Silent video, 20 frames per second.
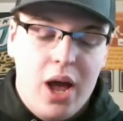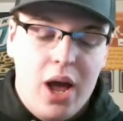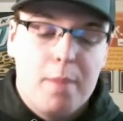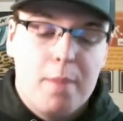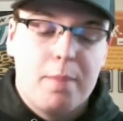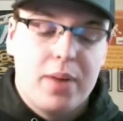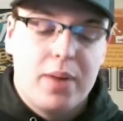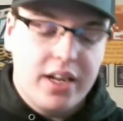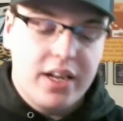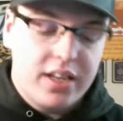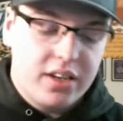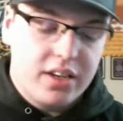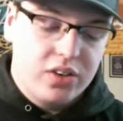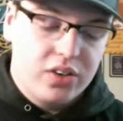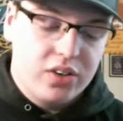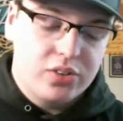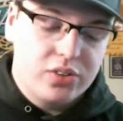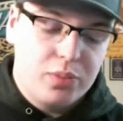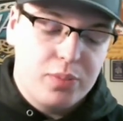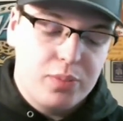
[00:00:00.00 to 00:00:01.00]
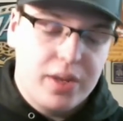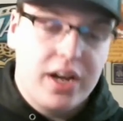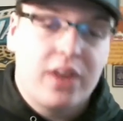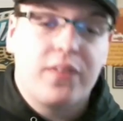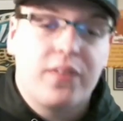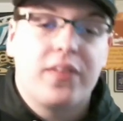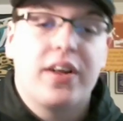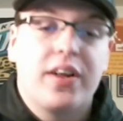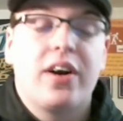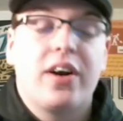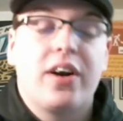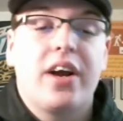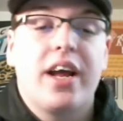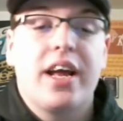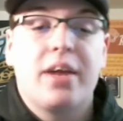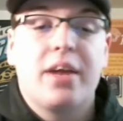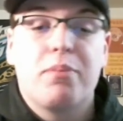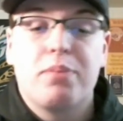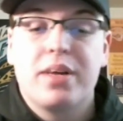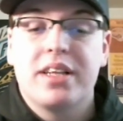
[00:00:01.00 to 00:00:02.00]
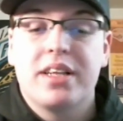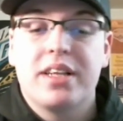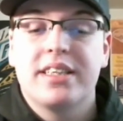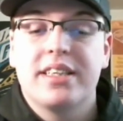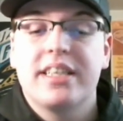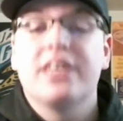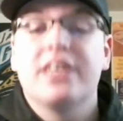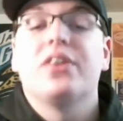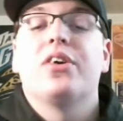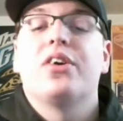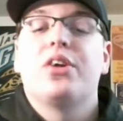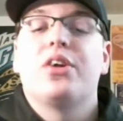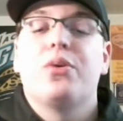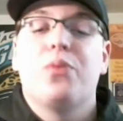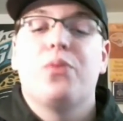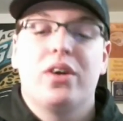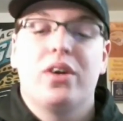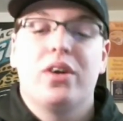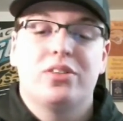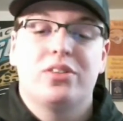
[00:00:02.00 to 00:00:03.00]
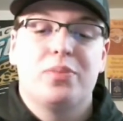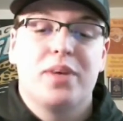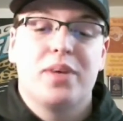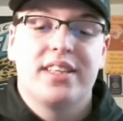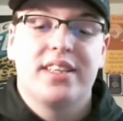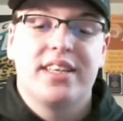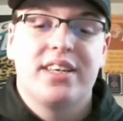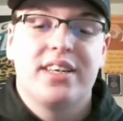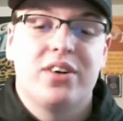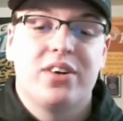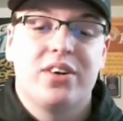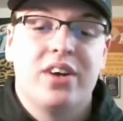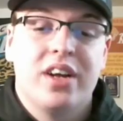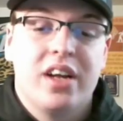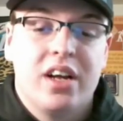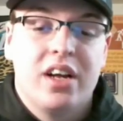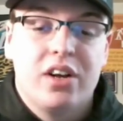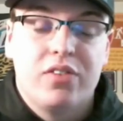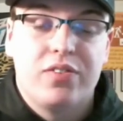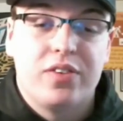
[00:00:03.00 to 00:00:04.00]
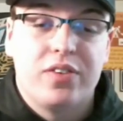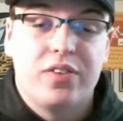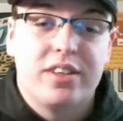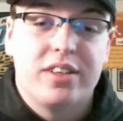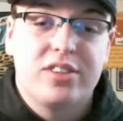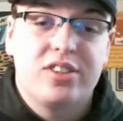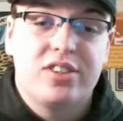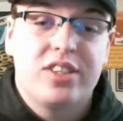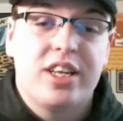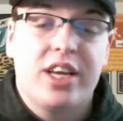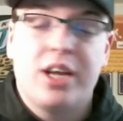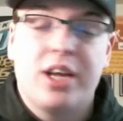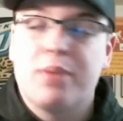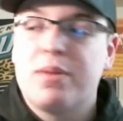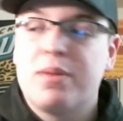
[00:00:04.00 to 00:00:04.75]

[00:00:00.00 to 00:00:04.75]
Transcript: But he can also be out there and be a leader, and he wants to be a leader for this team.